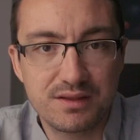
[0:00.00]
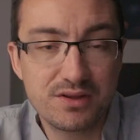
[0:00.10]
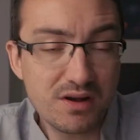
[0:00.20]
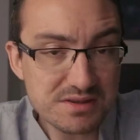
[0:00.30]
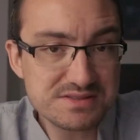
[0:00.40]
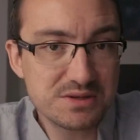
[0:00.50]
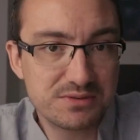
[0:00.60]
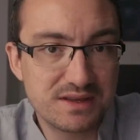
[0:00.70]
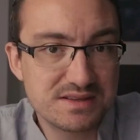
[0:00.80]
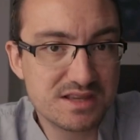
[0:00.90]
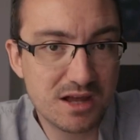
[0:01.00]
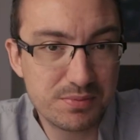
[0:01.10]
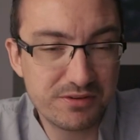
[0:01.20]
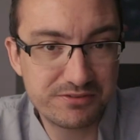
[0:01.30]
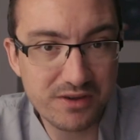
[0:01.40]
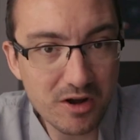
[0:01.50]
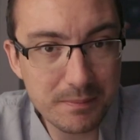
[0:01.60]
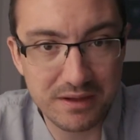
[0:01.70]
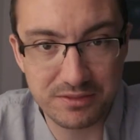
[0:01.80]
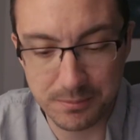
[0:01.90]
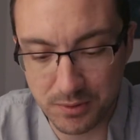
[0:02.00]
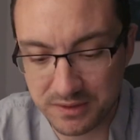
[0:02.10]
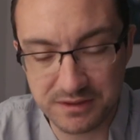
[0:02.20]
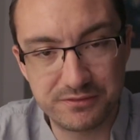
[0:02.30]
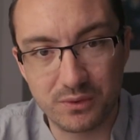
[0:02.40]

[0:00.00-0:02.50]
There are still things I prefer about the Pocket